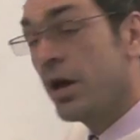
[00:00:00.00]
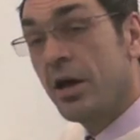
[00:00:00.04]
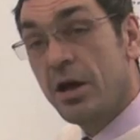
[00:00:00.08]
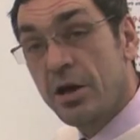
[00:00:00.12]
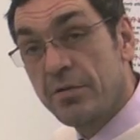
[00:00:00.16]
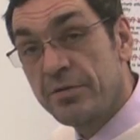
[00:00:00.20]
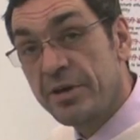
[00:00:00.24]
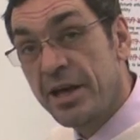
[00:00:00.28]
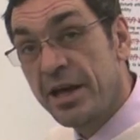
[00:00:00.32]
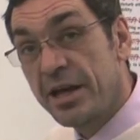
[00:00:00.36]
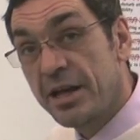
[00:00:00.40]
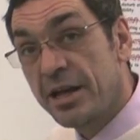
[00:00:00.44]

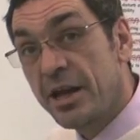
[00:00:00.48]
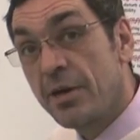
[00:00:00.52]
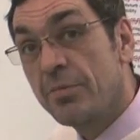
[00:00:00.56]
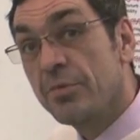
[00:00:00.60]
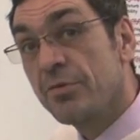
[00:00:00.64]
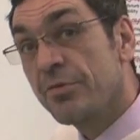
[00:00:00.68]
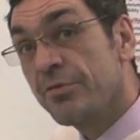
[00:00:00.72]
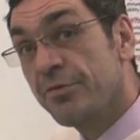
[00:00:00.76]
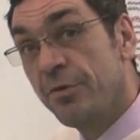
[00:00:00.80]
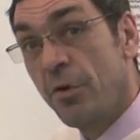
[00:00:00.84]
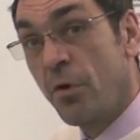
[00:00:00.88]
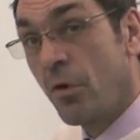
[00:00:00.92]
of getting a
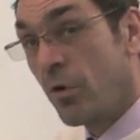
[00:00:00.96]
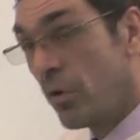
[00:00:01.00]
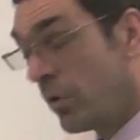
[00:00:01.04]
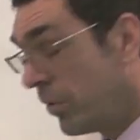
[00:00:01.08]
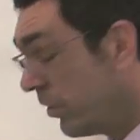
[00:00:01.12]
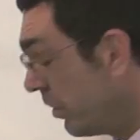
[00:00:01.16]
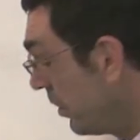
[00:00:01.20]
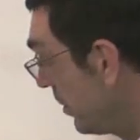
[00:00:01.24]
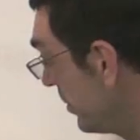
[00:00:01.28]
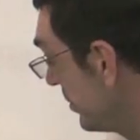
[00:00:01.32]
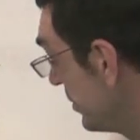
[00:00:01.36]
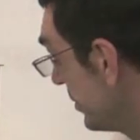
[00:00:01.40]
number
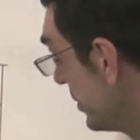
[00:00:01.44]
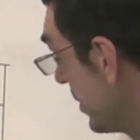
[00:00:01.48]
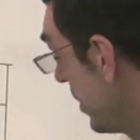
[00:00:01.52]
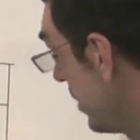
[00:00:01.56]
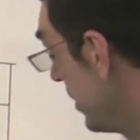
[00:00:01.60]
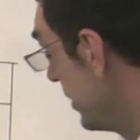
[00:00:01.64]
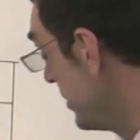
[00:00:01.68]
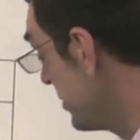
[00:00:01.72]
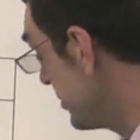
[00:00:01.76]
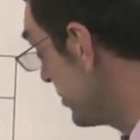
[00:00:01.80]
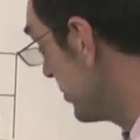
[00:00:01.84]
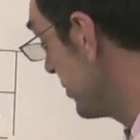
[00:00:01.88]
4 on the
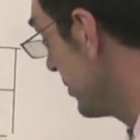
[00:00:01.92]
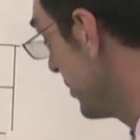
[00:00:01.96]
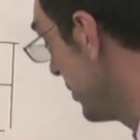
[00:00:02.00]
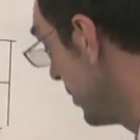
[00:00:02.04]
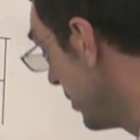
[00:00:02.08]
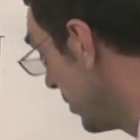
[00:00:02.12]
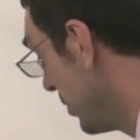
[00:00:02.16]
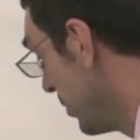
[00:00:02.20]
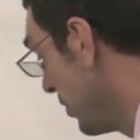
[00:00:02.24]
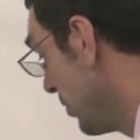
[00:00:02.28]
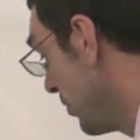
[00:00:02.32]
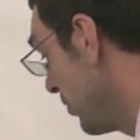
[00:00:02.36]
dice
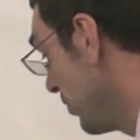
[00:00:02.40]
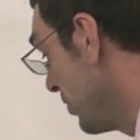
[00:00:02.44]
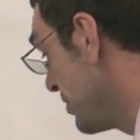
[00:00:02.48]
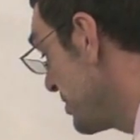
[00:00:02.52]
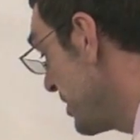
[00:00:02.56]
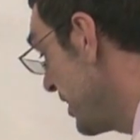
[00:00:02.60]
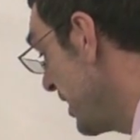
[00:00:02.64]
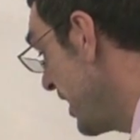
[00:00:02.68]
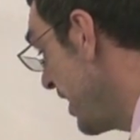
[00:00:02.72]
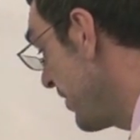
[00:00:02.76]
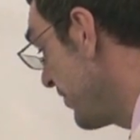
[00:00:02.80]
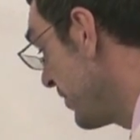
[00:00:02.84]

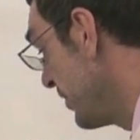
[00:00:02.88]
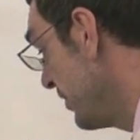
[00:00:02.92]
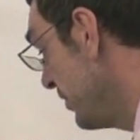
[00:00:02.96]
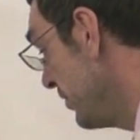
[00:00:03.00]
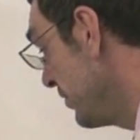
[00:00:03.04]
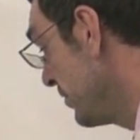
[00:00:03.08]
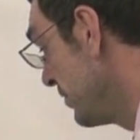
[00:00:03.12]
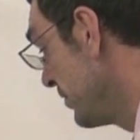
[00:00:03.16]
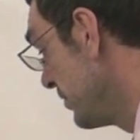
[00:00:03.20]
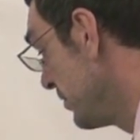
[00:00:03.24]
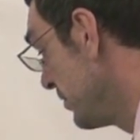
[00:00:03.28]
was 11